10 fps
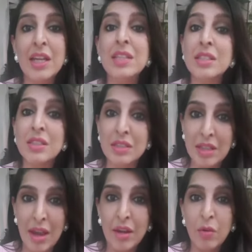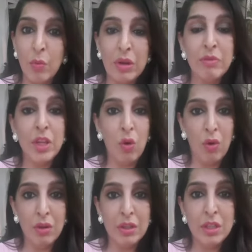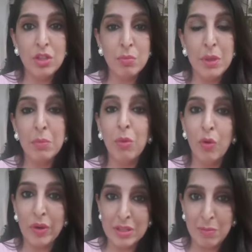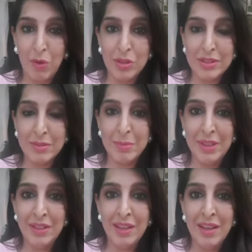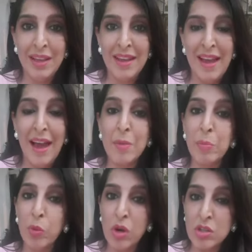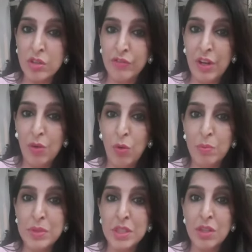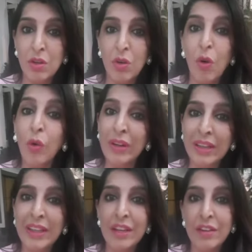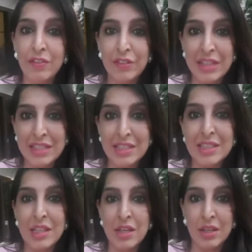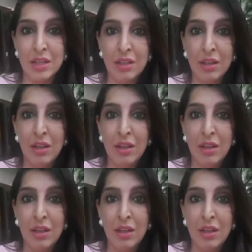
It is then when we all need to be more responsible and move out of our homes only if necessary